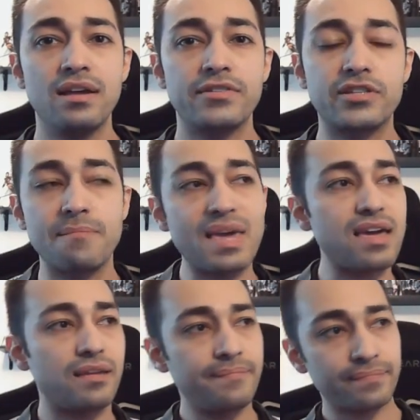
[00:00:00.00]
To
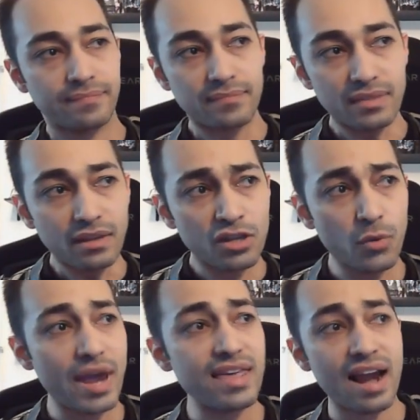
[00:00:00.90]
me, the
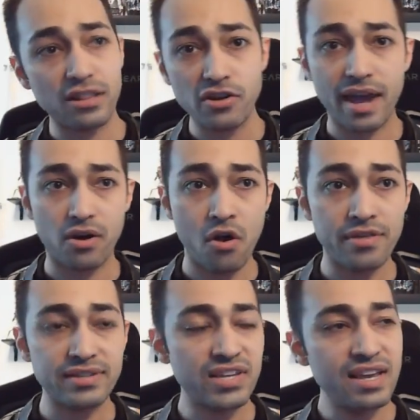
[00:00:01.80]
way that I look at all
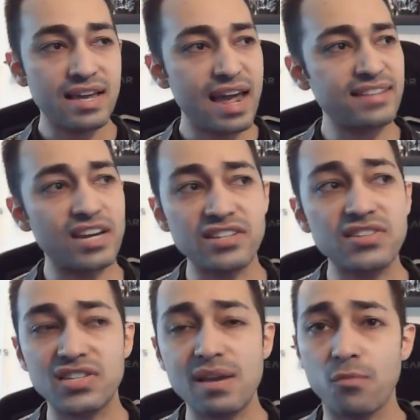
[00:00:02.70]
this, it doesn't
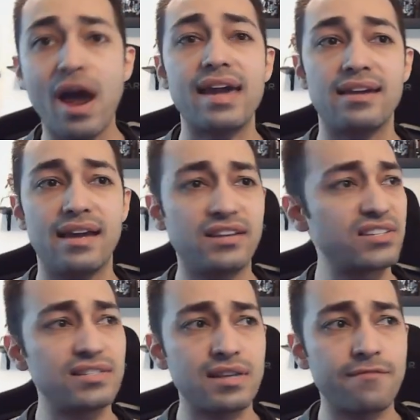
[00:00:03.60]
seem right. It doesn't
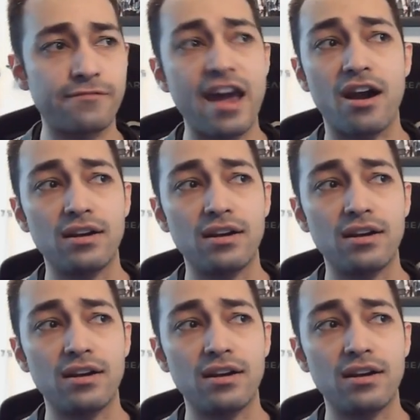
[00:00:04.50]
seem fair,